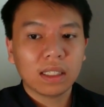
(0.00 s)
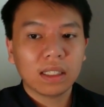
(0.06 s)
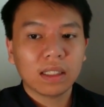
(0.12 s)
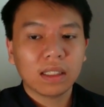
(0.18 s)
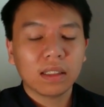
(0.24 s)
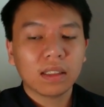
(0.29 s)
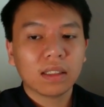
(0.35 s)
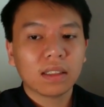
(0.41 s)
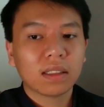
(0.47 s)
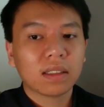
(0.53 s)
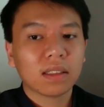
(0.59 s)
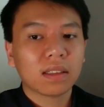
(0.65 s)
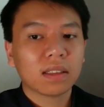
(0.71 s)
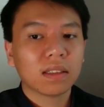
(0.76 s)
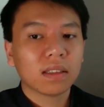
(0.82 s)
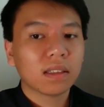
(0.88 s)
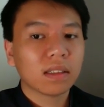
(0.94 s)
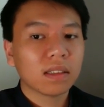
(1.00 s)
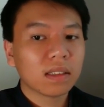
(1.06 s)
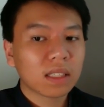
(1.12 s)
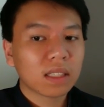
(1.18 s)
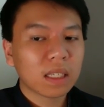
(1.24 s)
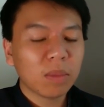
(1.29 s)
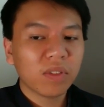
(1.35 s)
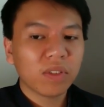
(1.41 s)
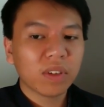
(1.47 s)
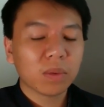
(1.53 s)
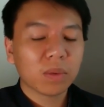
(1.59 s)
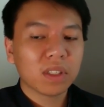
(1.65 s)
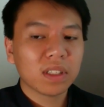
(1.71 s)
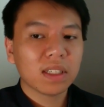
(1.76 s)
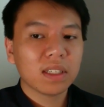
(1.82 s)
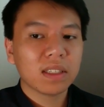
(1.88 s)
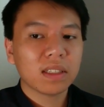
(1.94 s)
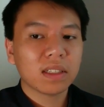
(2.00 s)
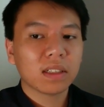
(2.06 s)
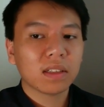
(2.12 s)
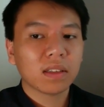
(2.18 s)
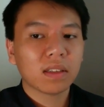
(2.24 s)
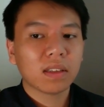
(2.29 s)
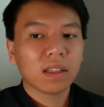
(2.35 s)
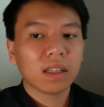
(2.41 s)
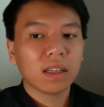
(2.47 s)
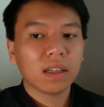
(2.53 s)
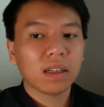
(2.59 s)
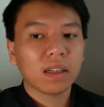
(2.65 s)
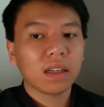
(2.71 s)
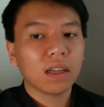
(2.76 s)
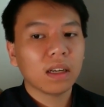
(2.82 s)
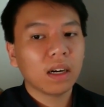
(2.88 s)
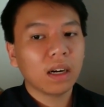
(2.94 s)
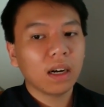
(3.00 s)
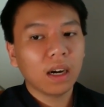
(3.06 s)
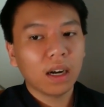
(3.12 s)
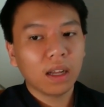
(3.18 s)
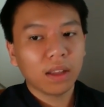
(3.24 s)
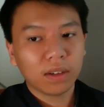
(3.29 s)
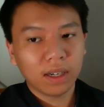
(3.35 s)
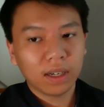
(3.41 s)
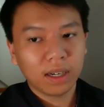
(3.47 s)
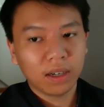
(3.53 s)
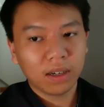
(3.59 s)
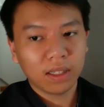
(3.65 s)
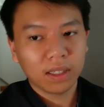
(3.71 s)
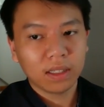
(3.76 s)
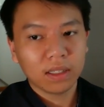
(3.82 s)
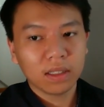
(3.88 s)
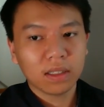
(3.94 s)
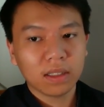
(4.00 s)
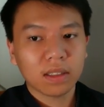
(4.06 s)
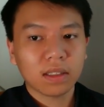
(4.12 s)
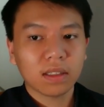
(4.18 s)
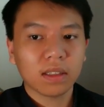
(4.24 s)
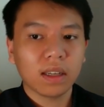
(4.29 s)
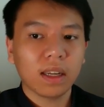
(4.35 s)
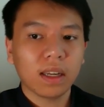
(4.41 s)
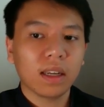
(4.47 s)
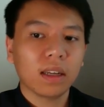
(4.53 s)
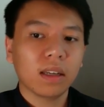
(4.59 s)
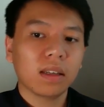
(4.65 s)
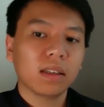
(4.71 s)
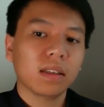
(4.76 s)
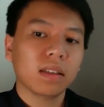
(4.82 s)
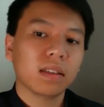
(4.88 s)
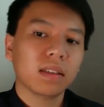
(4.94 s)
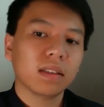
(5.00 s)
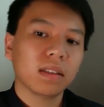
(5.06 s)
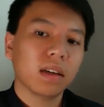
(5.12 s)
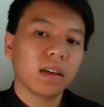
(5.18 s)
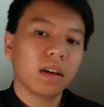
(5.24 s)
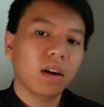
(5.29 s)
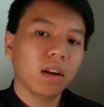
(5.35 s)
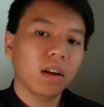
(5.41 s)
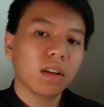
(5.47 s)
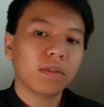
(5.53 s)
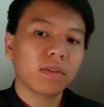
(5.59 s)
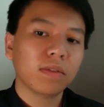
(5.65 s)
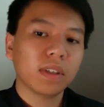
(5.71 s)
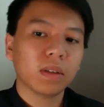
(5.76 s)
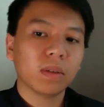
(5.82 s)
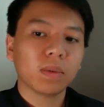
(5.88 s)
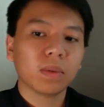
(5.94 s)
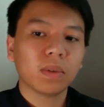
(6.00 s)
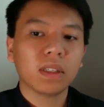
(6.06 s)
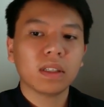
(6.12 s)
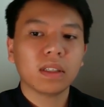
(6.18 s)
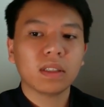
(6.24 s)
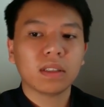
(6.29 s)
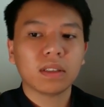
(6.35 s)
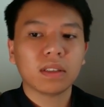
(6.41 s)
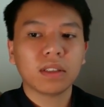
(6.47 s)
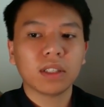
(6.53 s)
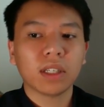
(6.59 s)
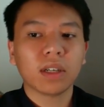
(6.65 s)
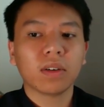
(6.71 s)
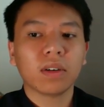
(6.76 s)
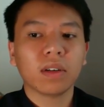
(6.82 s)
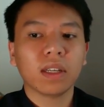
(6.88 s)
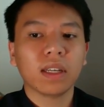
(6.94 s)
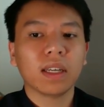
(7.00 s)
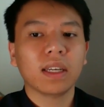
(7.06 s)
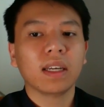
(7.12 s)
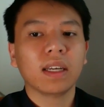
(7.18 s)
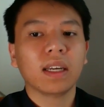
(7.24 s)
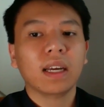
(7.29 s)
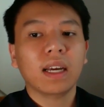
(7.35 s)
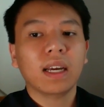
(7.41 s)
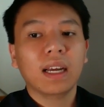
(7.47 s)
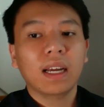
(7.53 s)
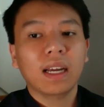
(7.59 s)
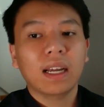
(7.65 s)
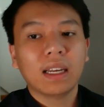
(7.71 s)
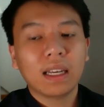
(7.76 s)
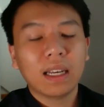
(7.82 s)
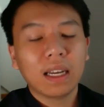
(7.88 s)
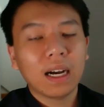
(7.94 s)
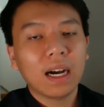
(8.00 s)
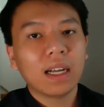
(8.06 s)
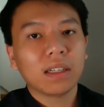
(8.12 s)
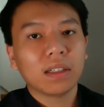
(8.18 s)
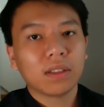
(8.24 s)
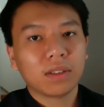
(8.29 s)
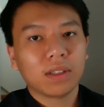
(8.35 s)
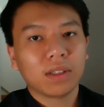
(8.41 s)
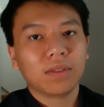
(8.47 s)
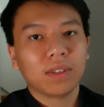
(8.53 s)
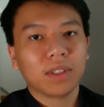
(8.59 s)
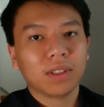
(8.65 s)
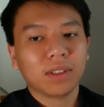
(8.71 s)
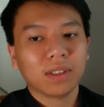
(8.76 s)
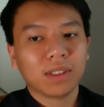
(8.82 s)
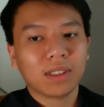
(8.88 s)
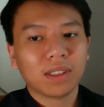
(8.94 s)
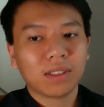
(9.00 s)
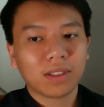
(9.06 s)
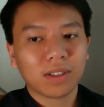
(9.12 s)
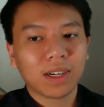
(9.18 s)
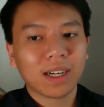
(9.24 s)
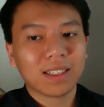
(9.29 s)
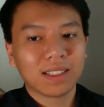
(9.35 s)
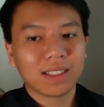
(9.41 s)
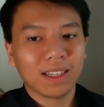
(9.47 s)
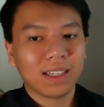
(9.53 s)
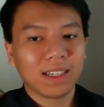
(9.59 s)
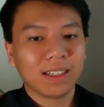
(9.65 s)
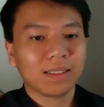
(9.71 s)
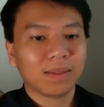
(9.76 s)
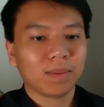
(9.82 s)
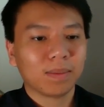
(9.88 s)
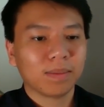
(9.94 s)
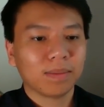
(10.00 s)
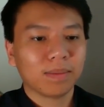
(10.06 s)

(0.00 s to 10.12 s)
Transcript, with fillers: And some of it was easier than other areas, and all of it was generally not trivial to translate.